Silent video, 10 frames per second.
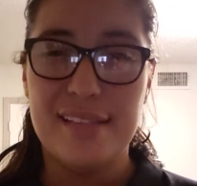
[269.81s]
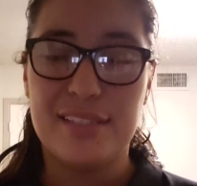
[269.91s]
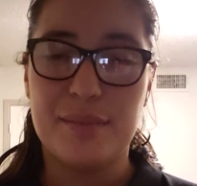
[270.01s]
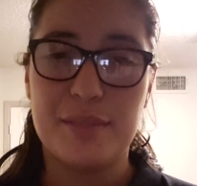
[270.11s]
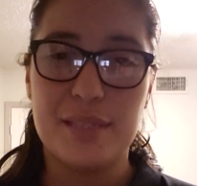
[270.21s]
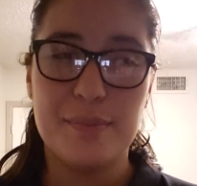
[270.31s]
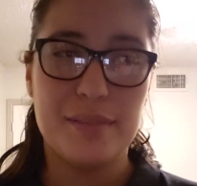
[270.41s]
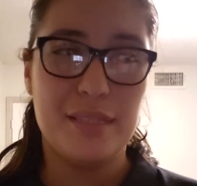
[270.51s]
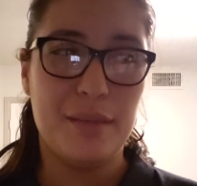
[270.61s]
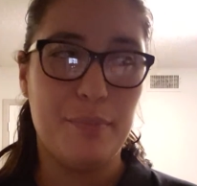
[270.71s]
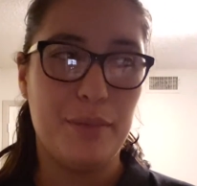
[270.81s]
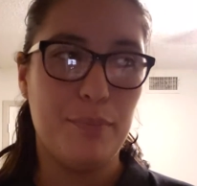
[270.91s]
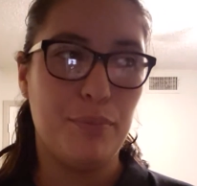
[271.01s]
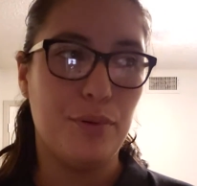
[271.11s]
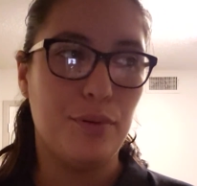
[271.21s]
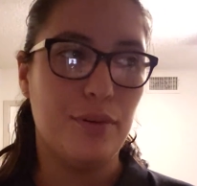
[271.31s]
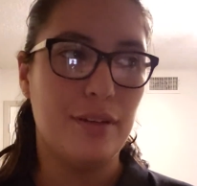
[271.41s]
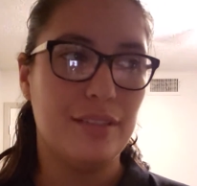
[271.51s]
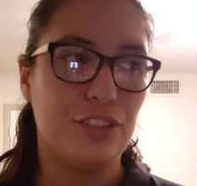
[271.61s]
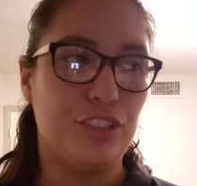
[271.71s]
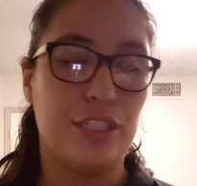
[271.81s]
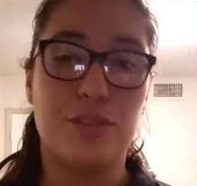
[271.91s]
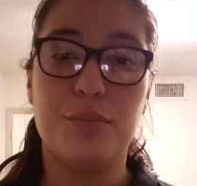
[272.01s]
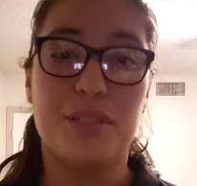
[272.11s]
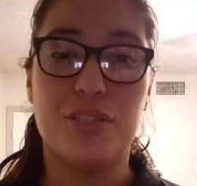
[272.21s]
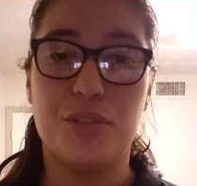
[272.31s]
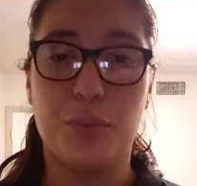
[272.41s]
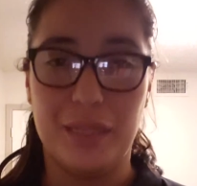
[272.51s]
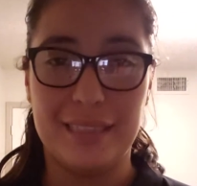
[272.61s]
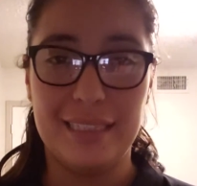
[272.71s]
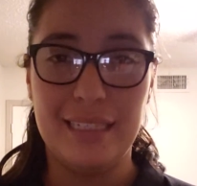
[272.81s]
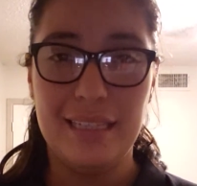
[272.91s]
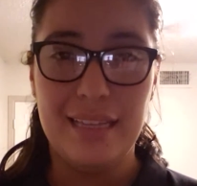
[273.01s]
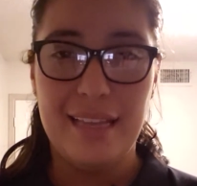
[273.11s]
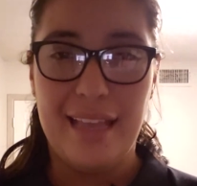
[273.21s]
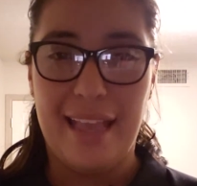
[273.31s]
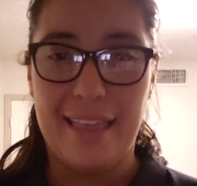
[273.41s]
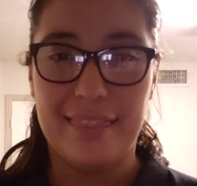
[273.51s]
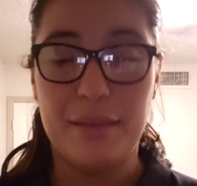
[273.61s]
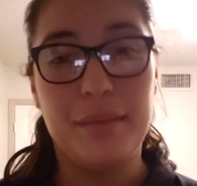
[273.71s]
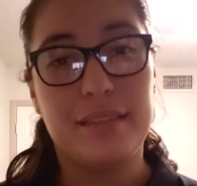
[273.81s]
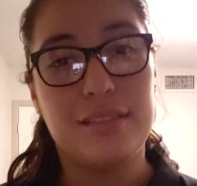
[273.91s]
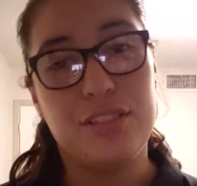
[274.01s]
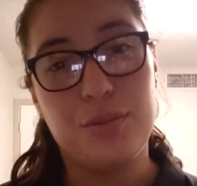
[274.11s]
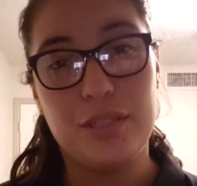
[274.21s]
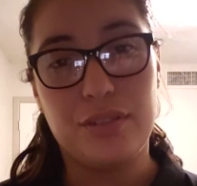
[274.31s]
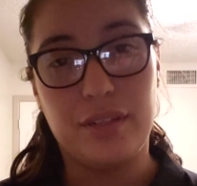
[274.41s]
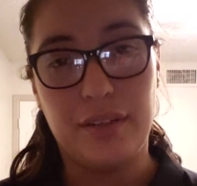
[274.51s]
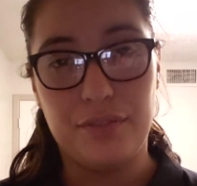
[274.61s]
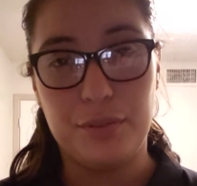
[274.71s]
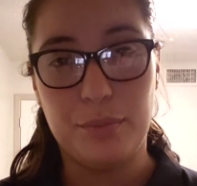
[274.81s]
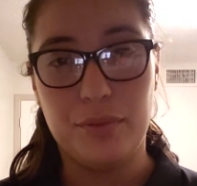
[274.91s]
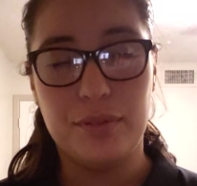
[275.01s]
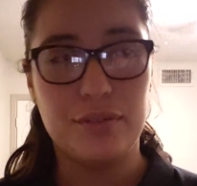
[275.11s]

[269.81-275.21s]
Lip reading: Sometimes people share too much too quickly, and they make the situation uncomfortable.